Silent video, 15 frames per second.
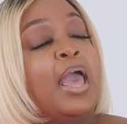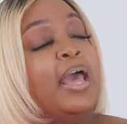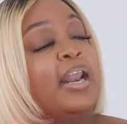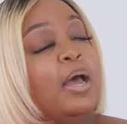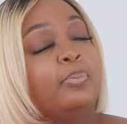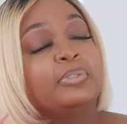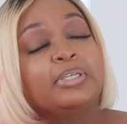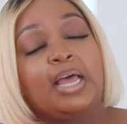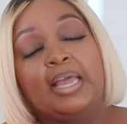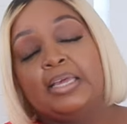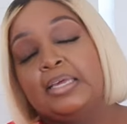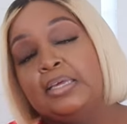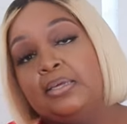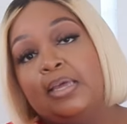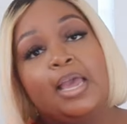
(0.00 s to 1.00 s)
and I was like,
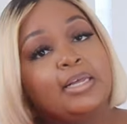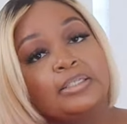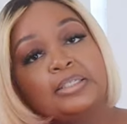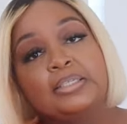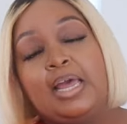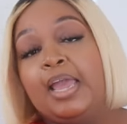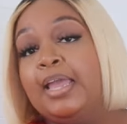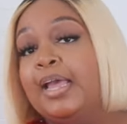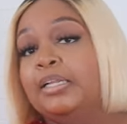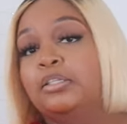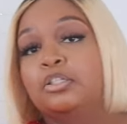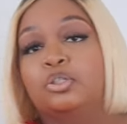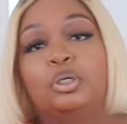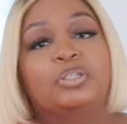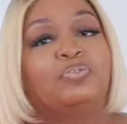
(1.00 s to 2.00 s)
yes, I ain't got
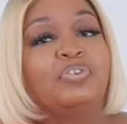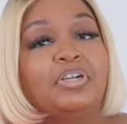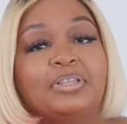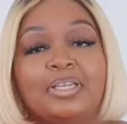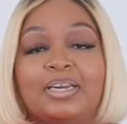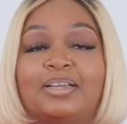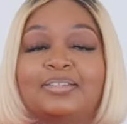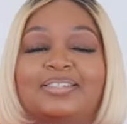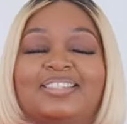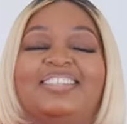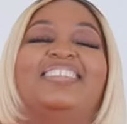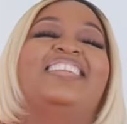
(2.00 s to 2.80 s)
to search for nothing else.